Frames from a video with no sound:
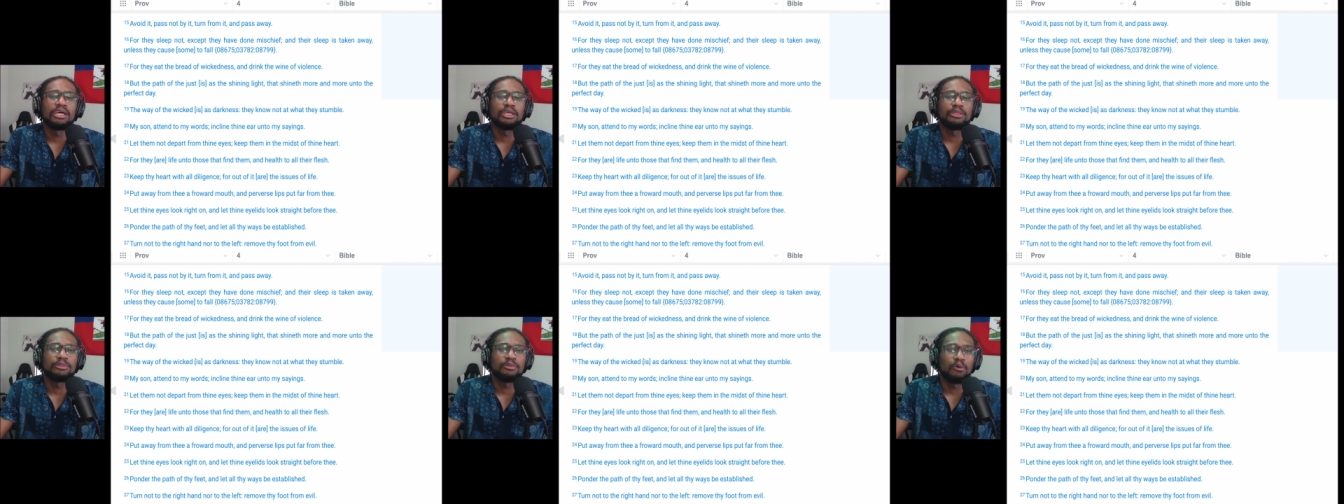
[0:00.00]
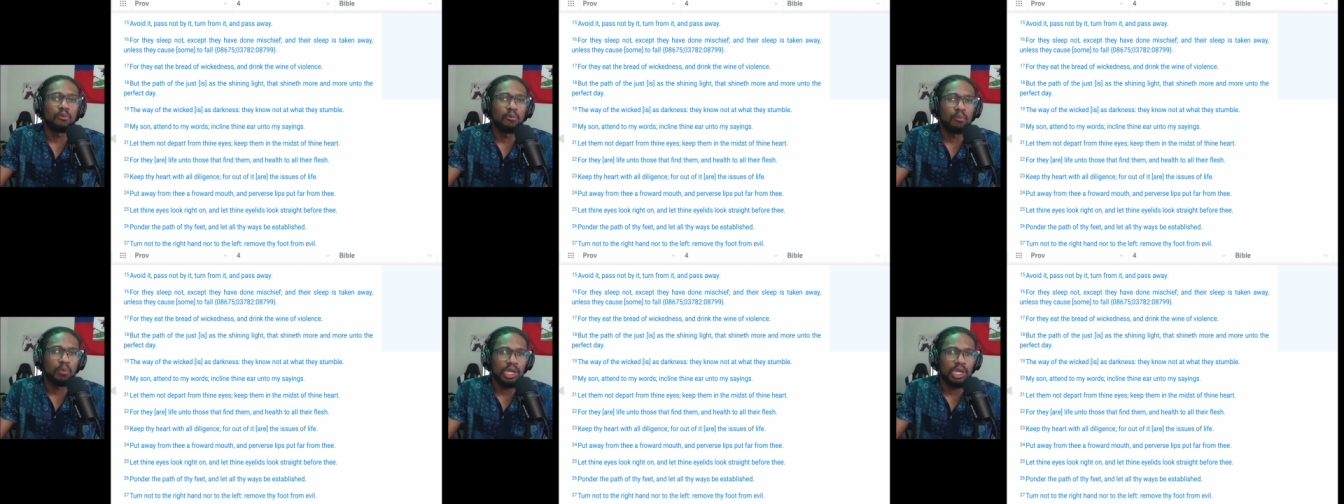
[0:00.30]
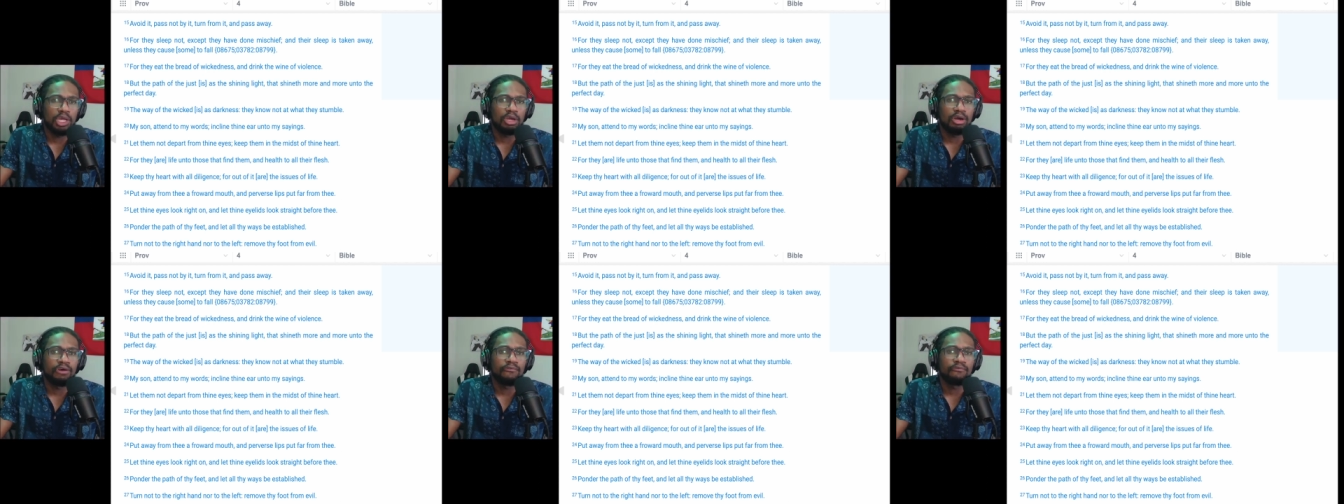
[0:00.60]
The way
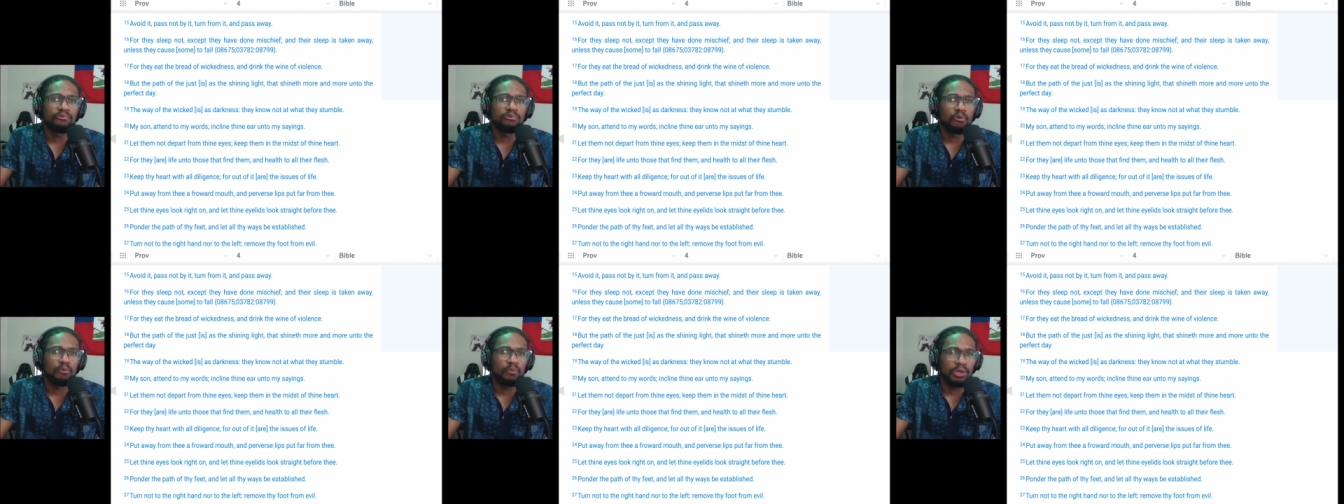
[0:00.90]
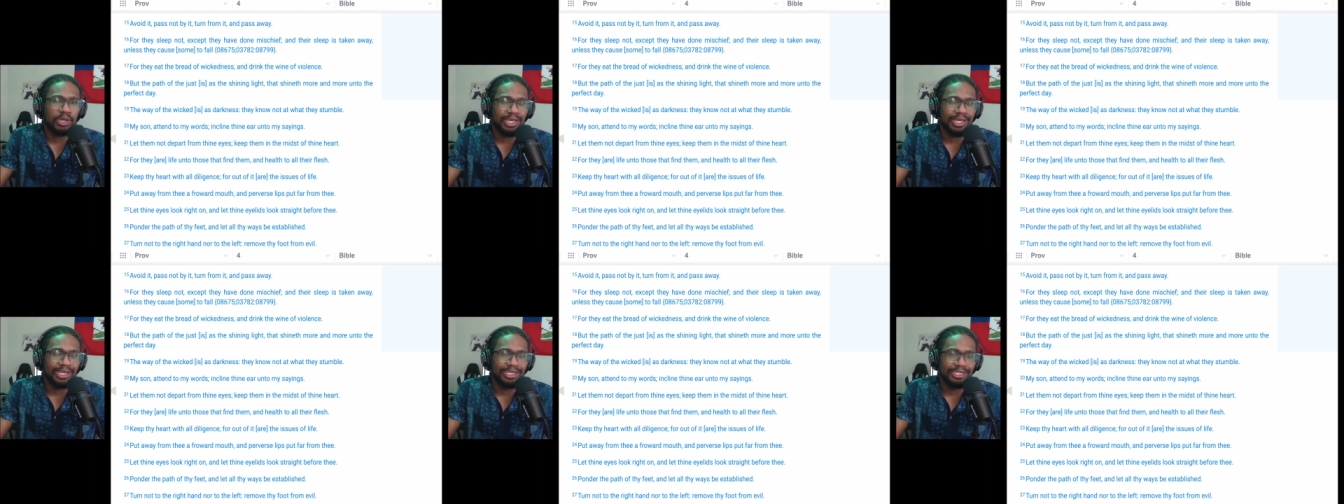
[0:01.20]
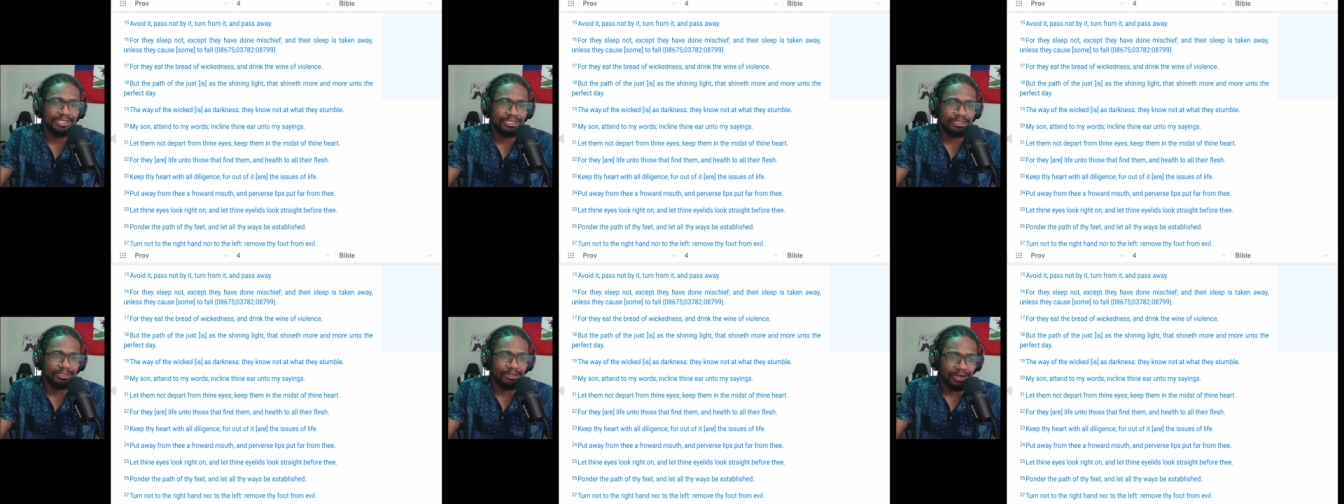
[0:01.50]
of the wicked
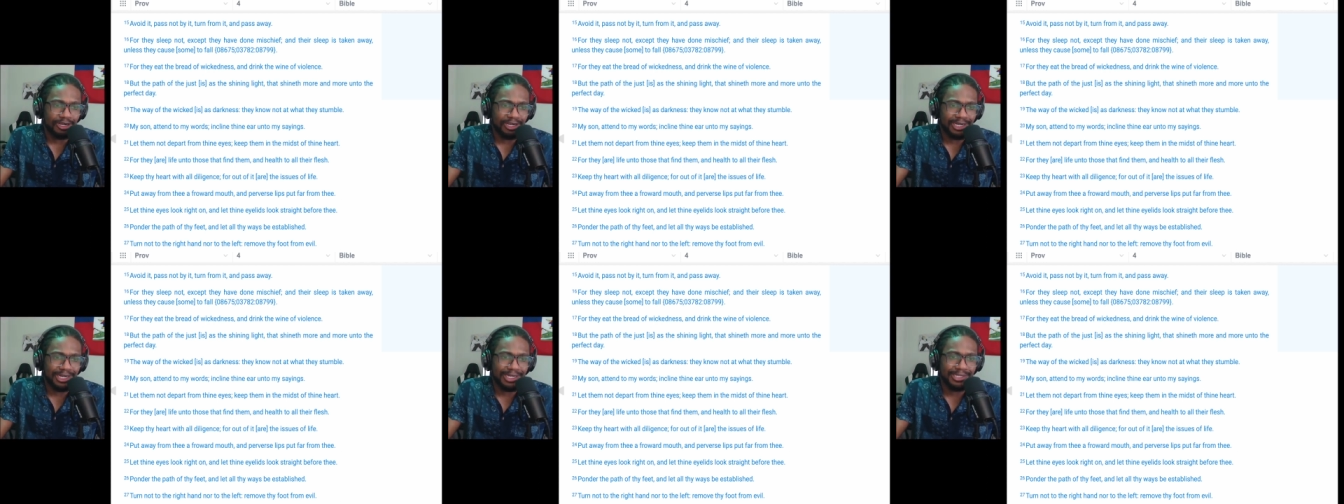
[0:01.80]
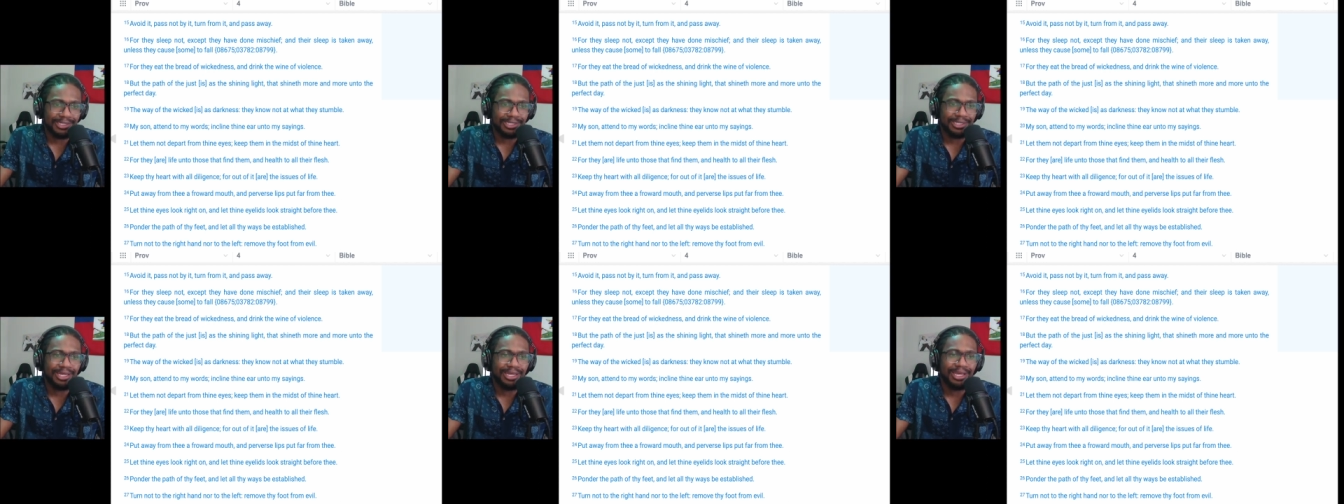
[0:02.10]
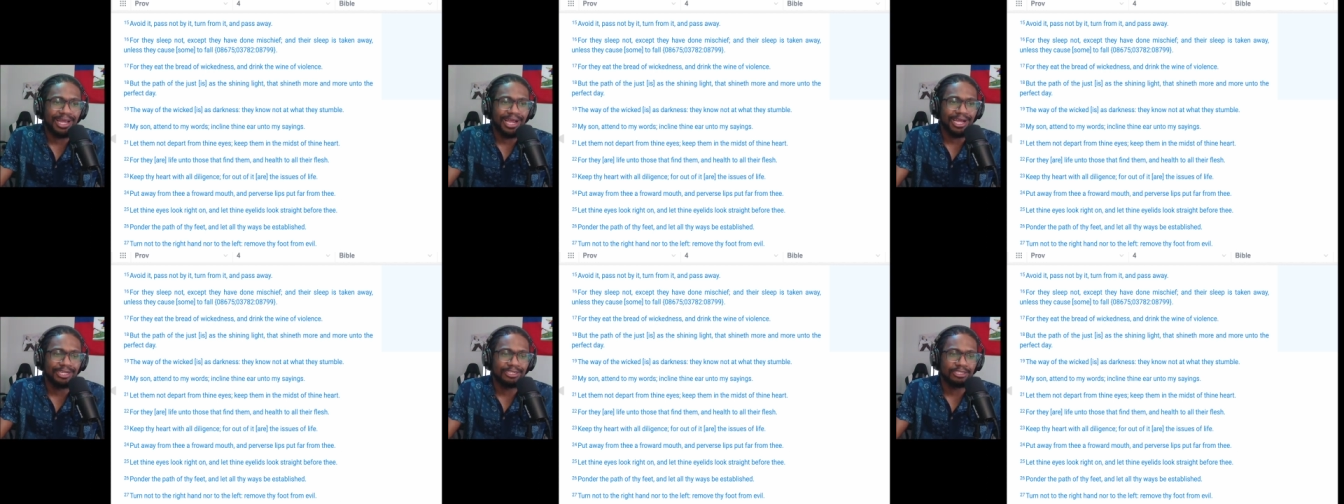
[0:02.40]
is darkness,
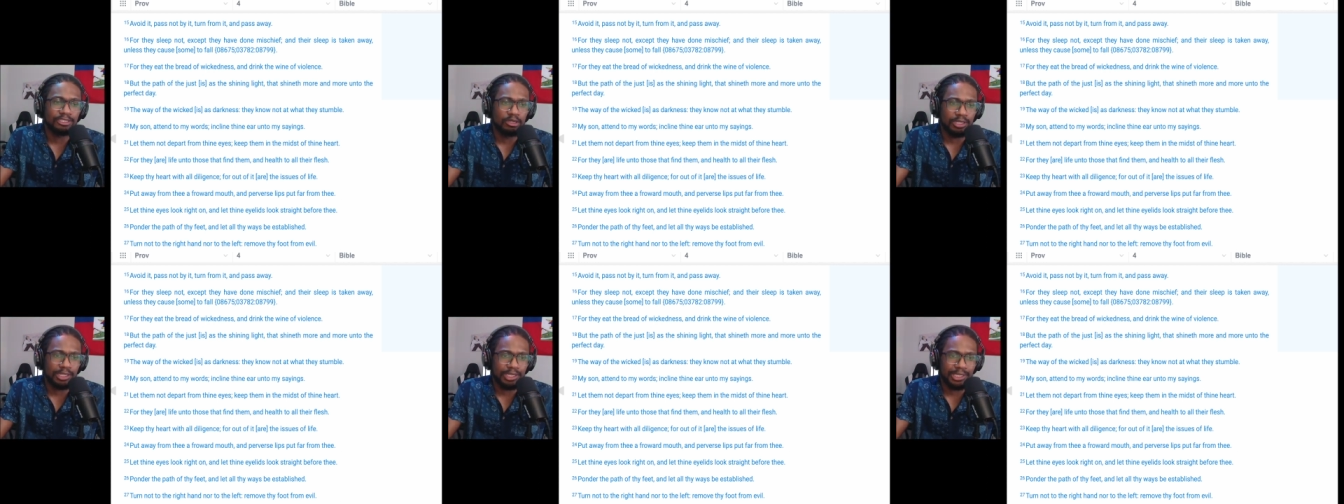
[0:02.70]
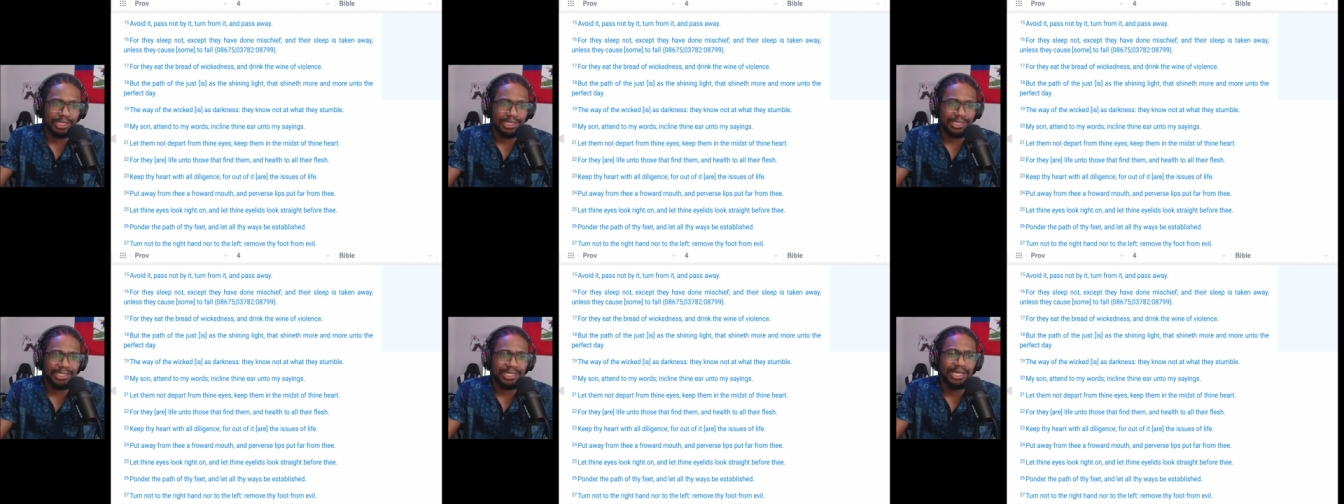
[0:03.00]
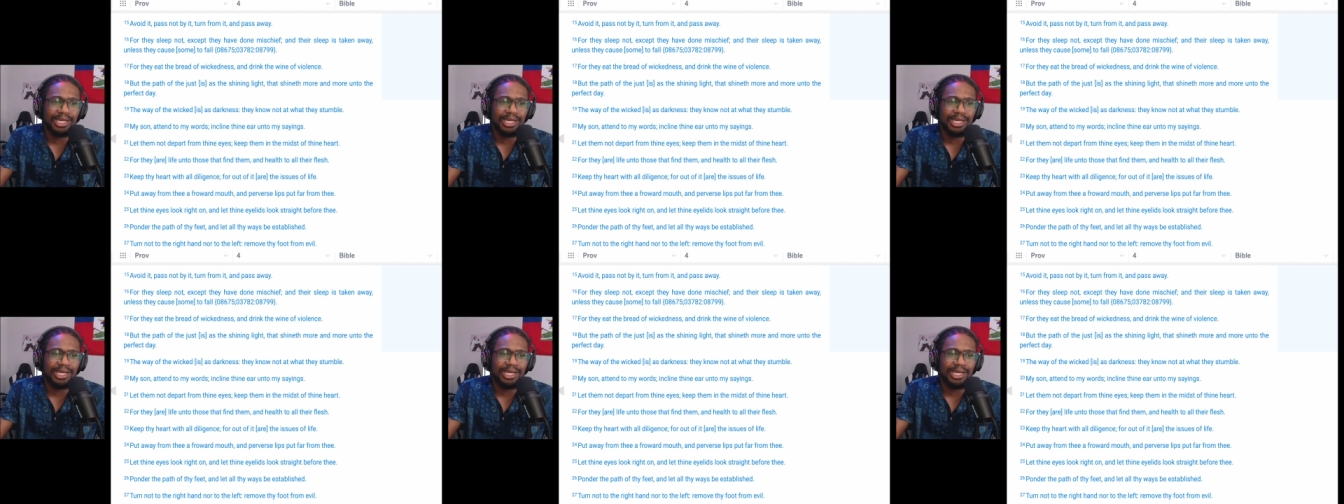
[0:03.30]
as darkness.